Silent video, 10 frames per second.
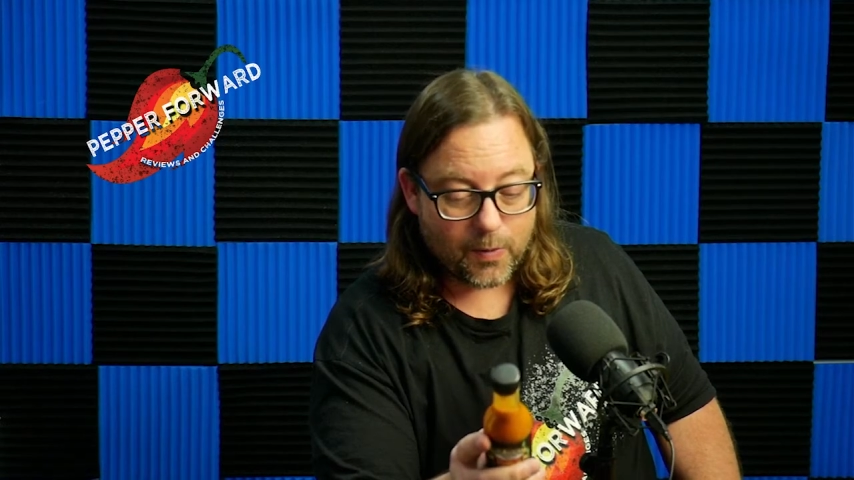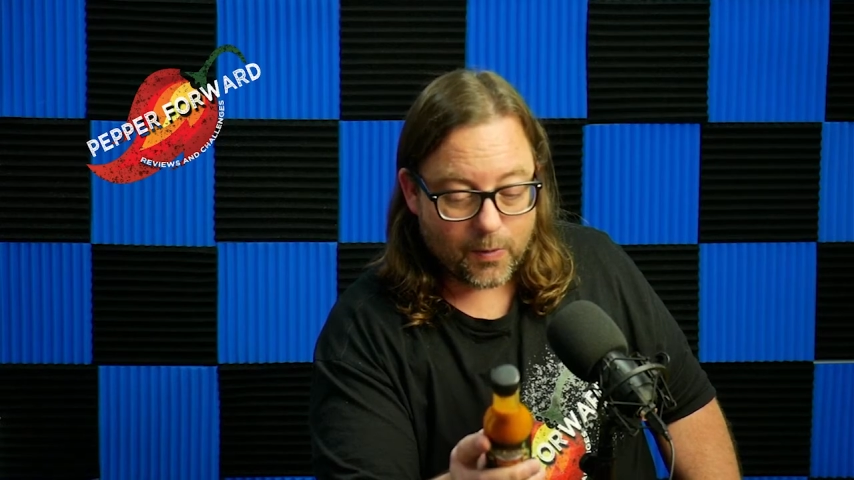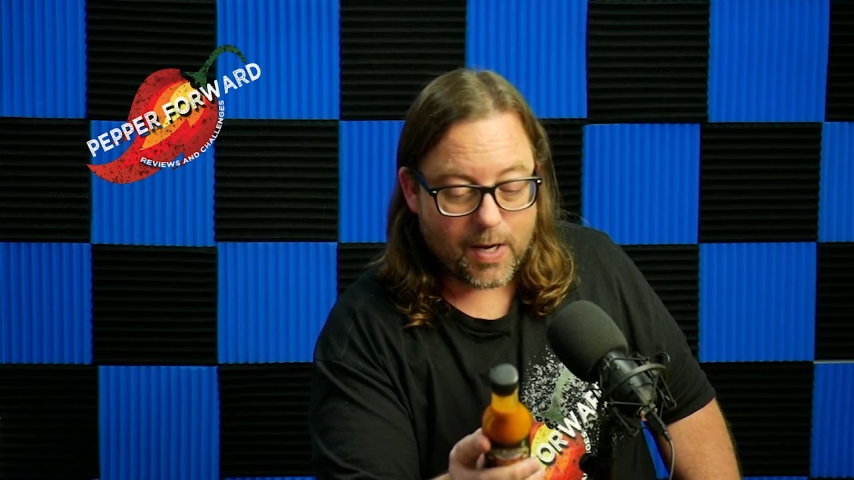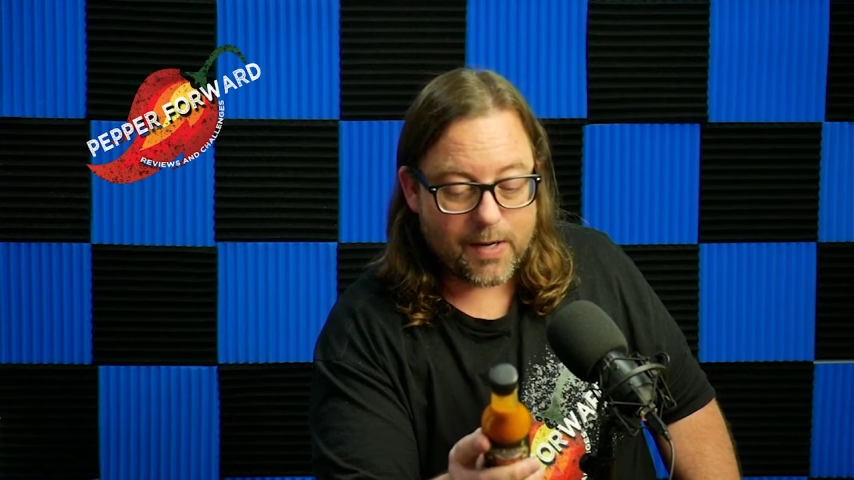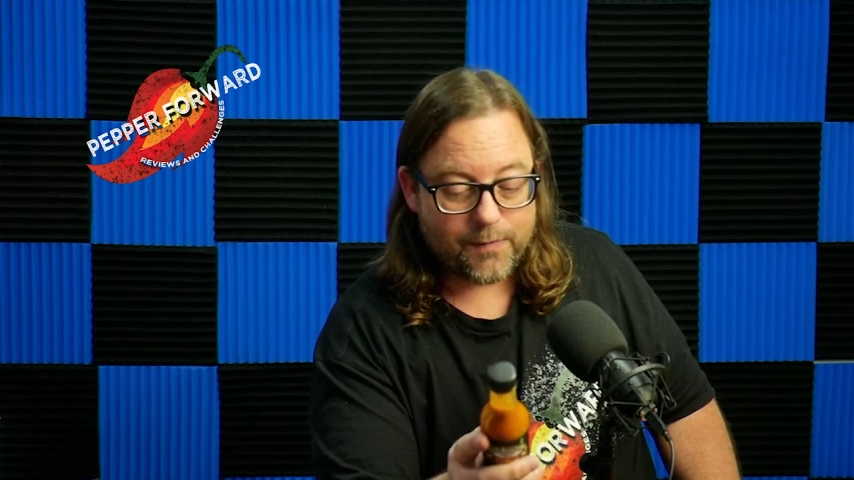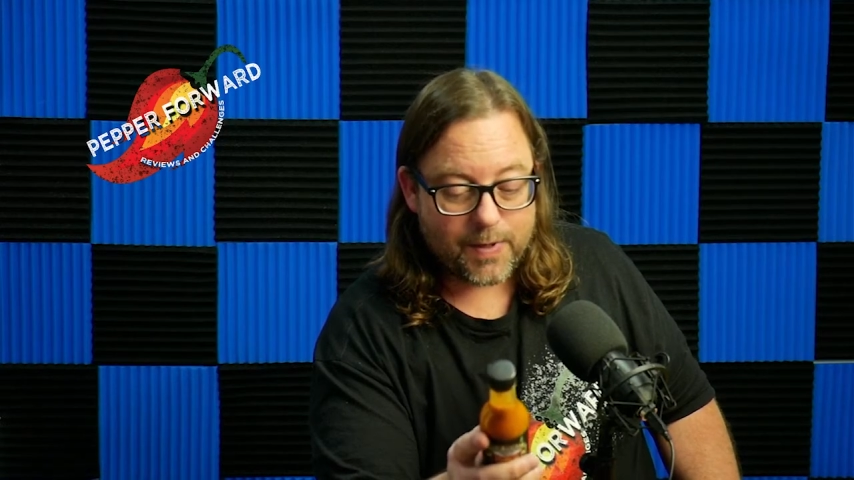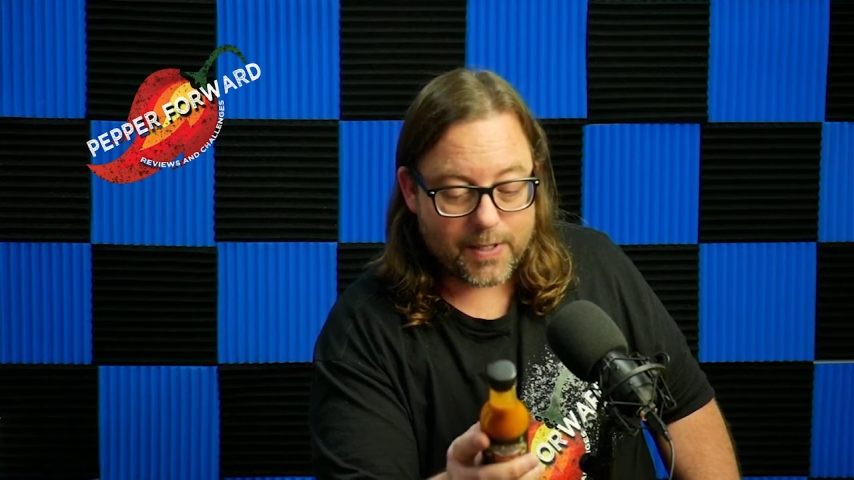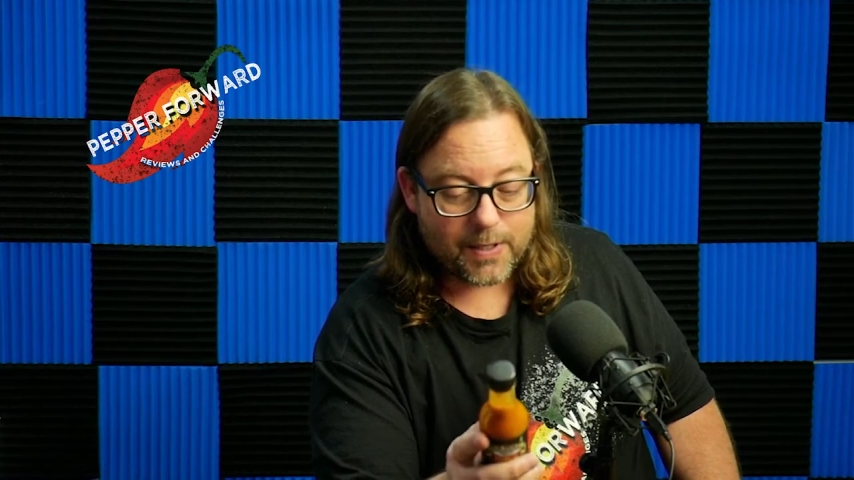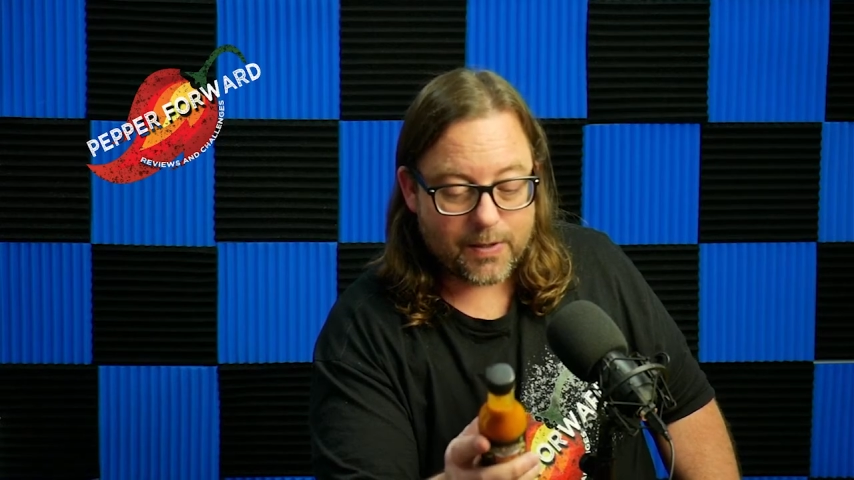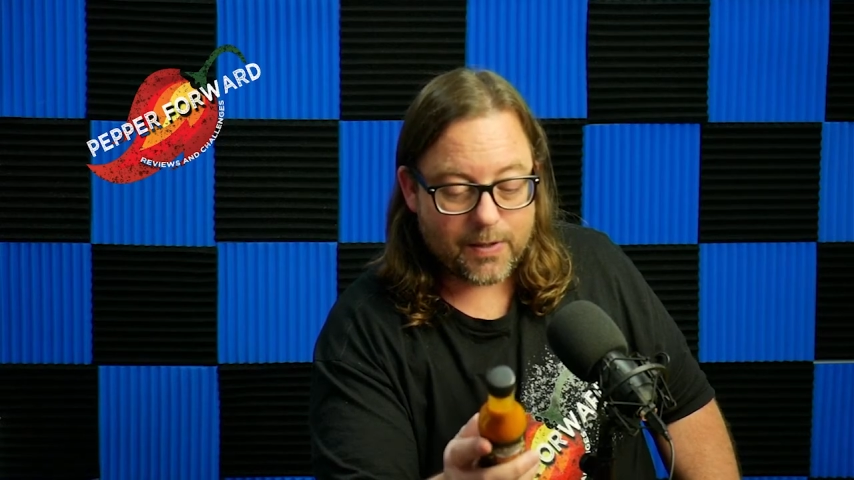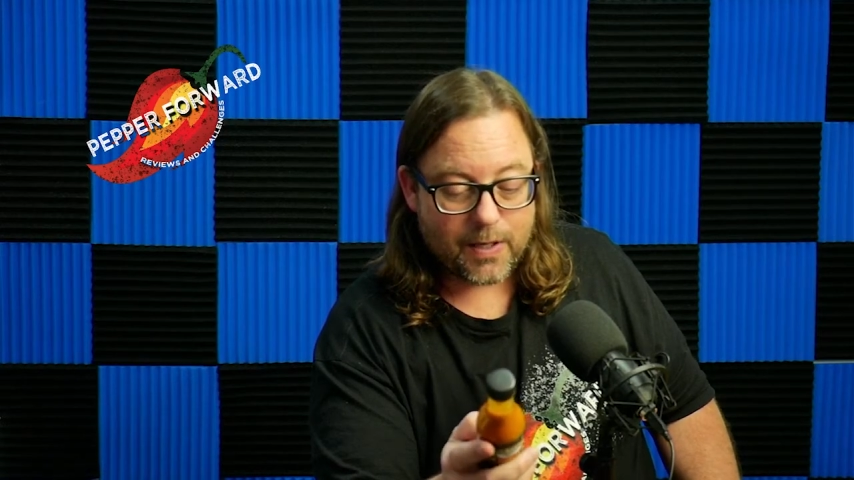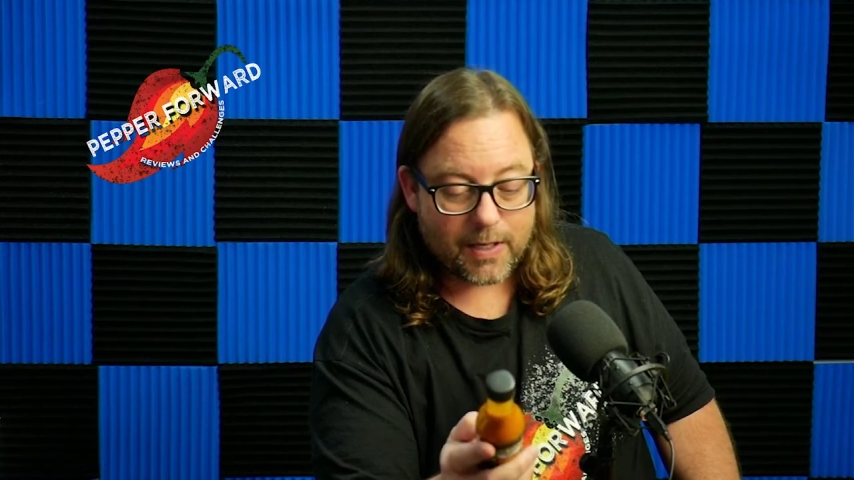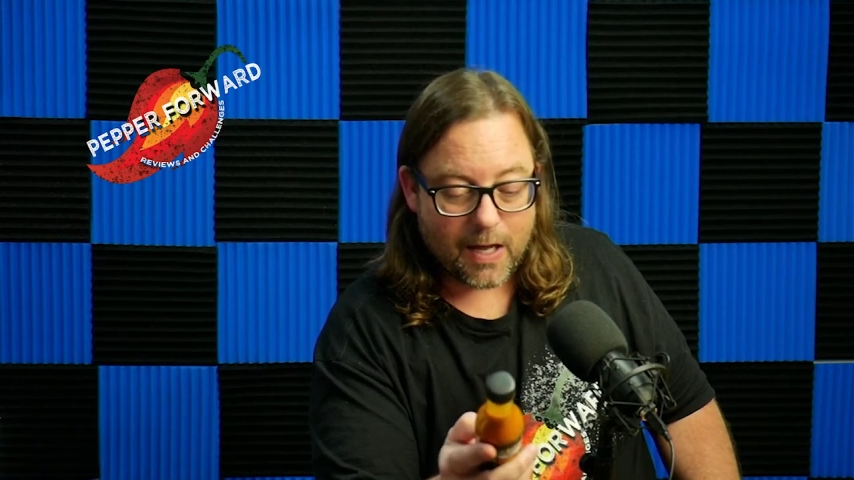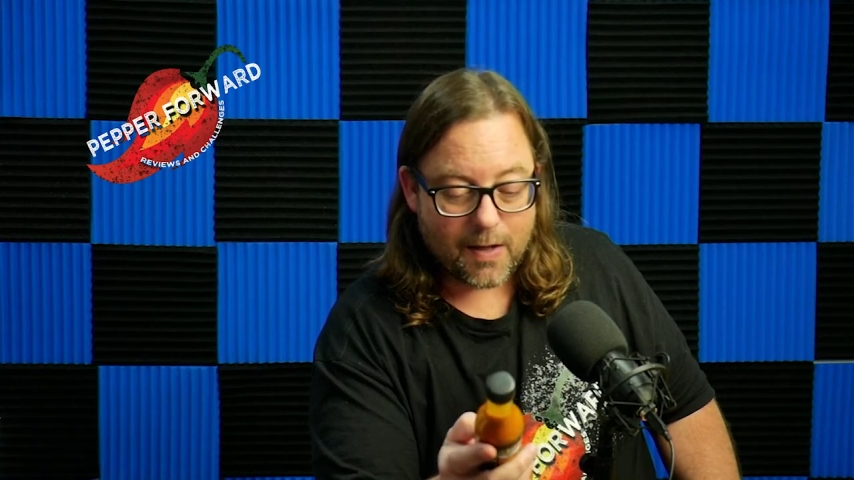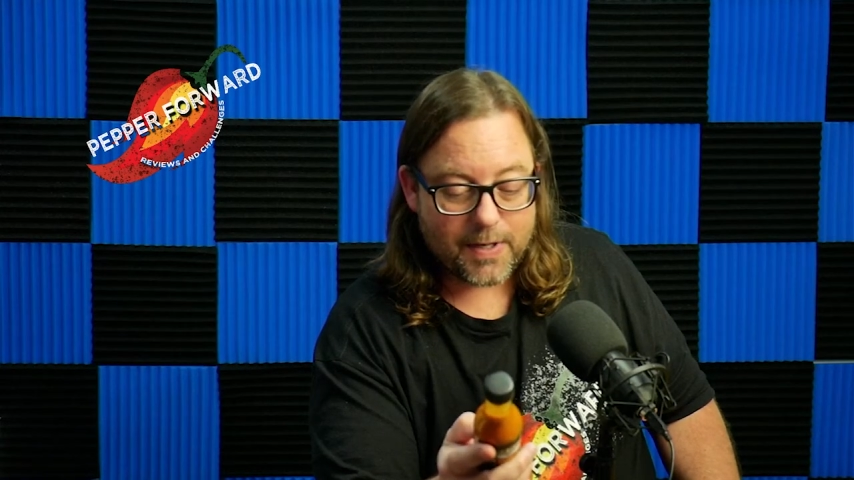white vinegar,
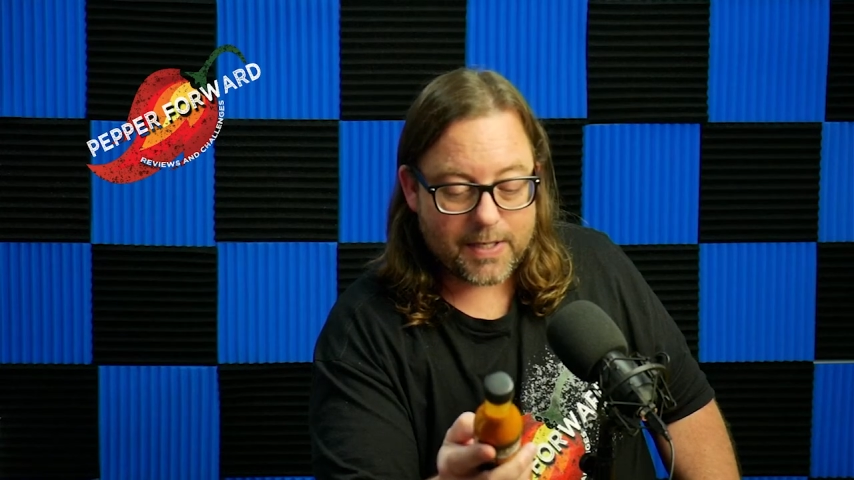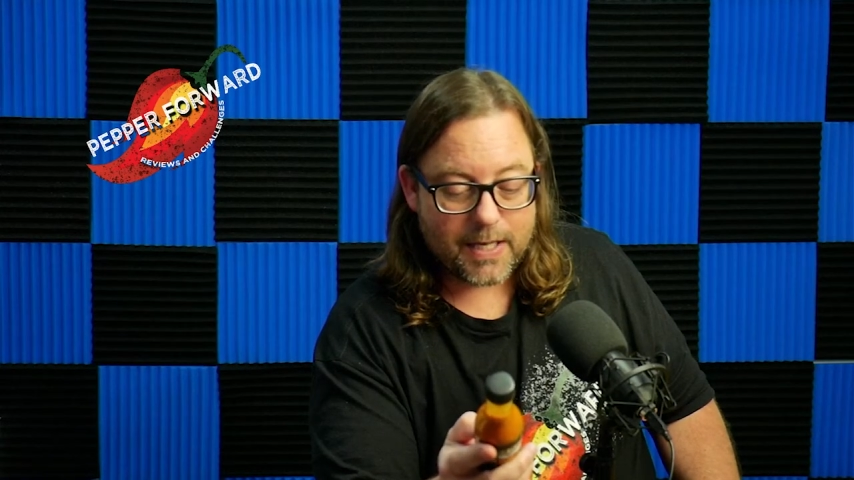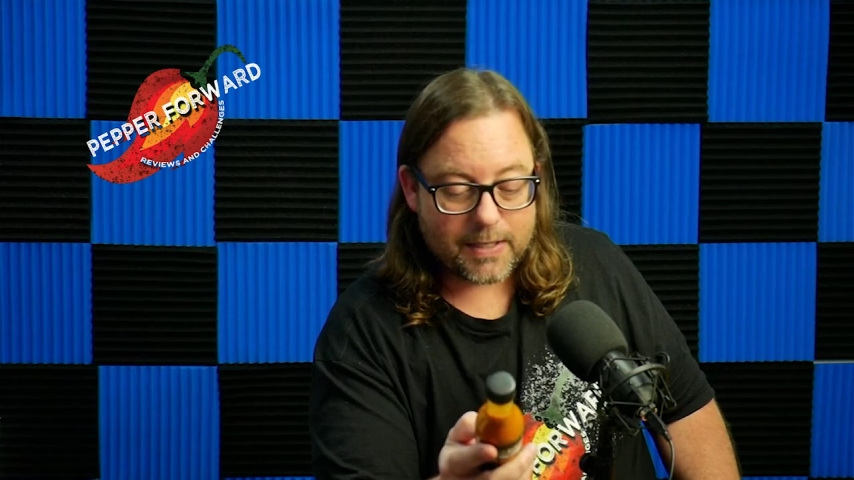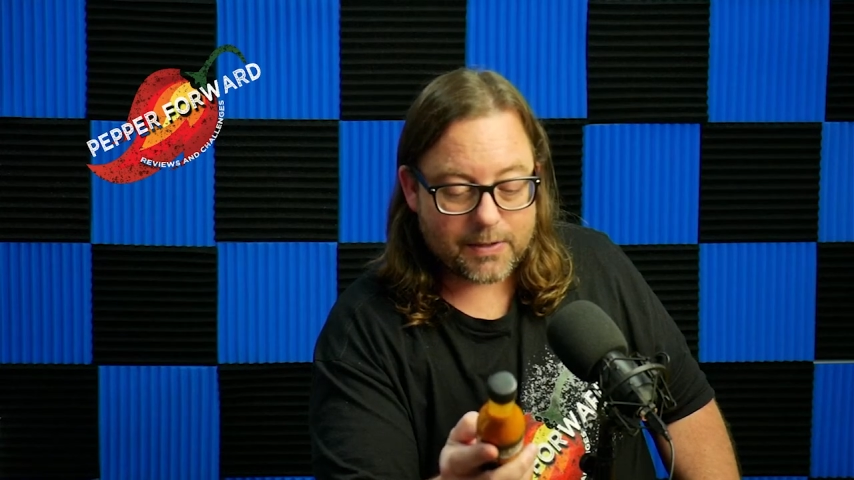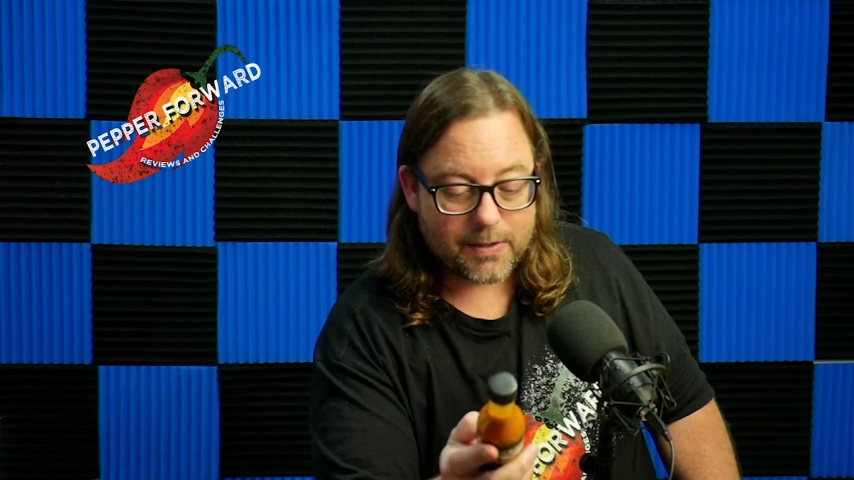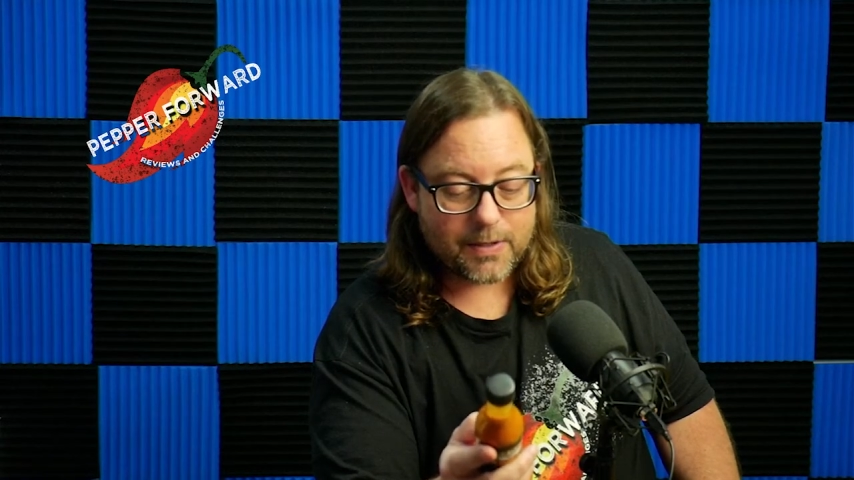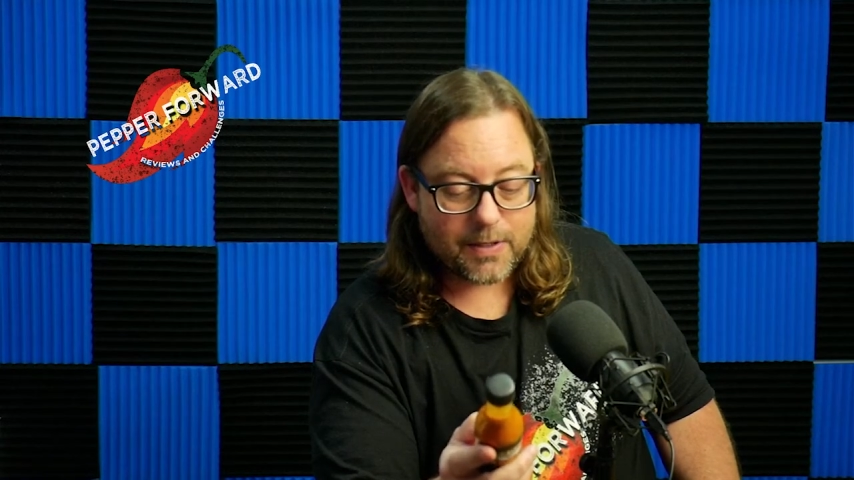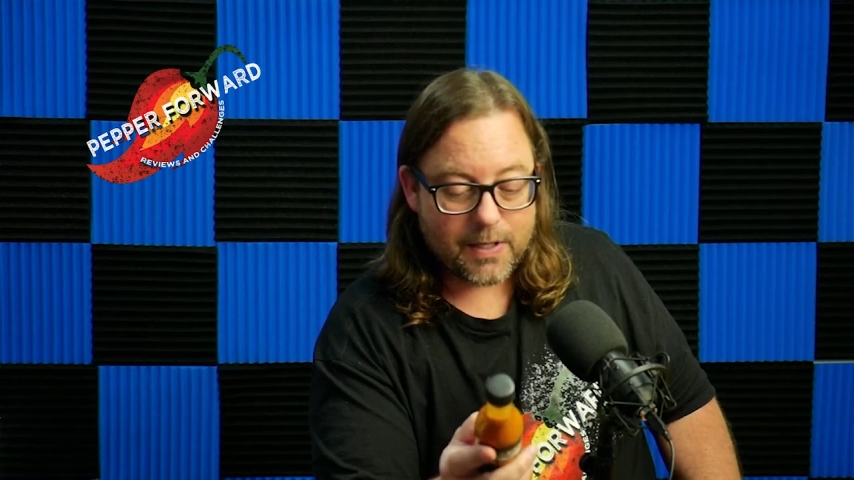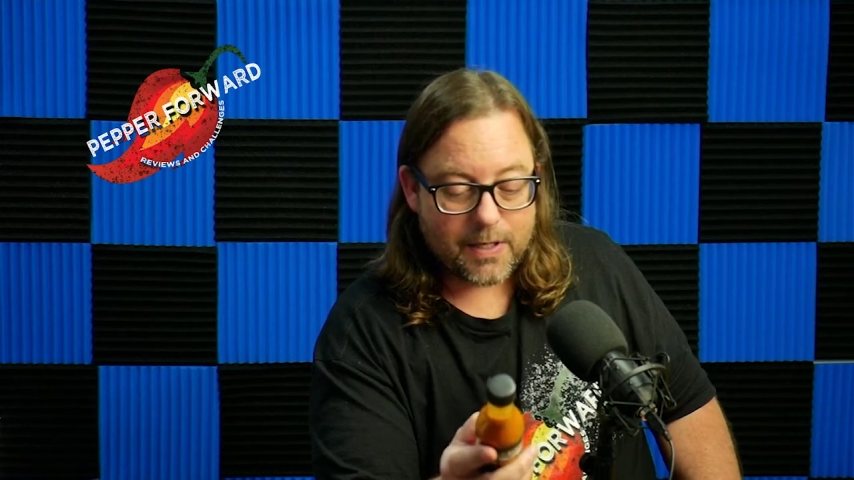agave nectar,